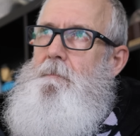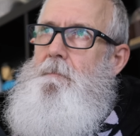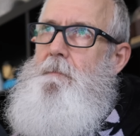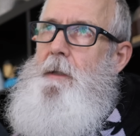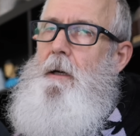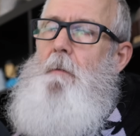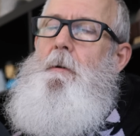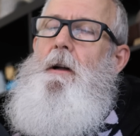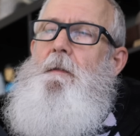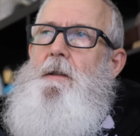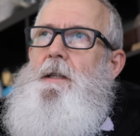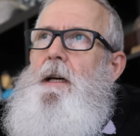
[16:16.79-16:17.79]
yeah, I'm going to
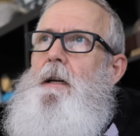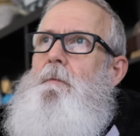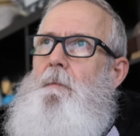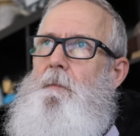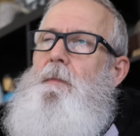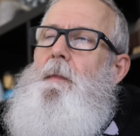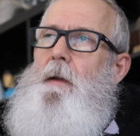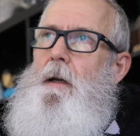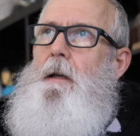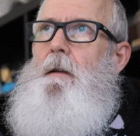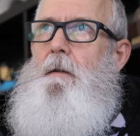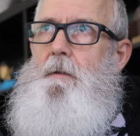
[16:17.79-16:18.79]
have to say
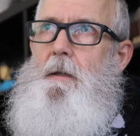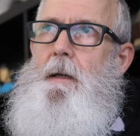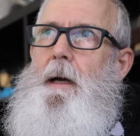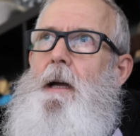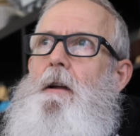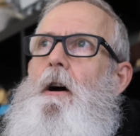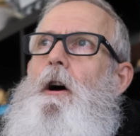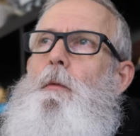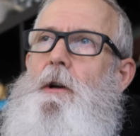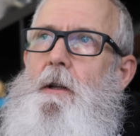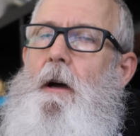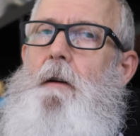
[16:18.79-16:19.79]
today I
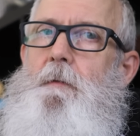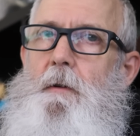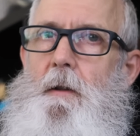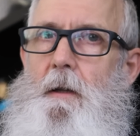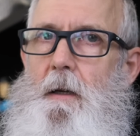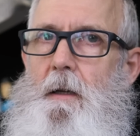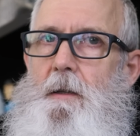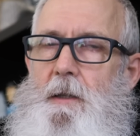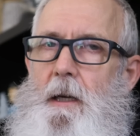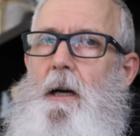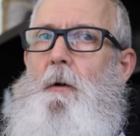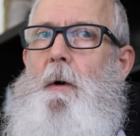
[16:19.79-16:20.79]
would go for the
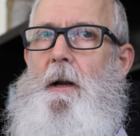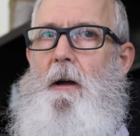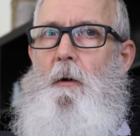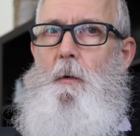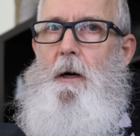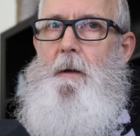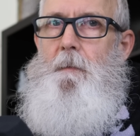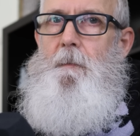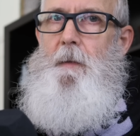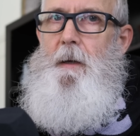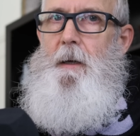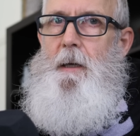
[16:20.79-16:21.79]
Scout 101.
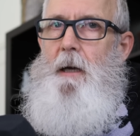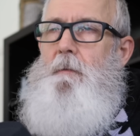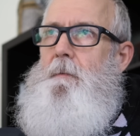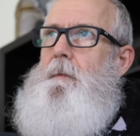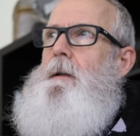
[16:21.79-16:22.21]
There you go.